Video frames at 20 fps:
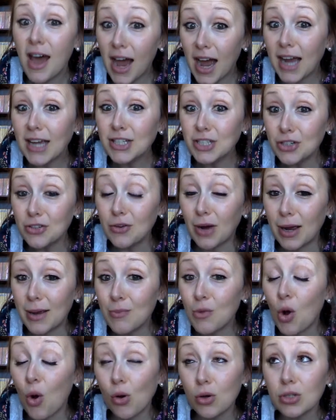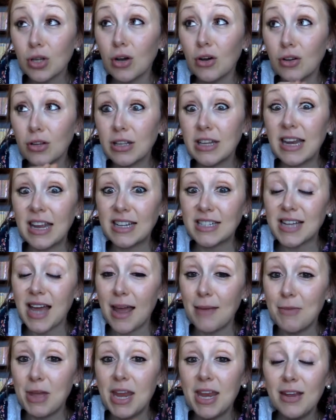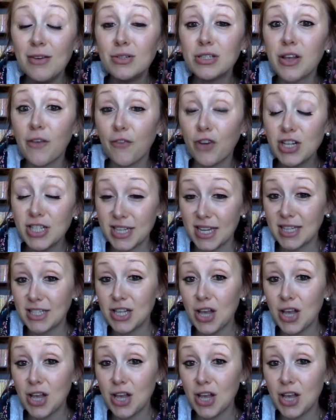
I do. I'm cold all the dang time, and it was freezing.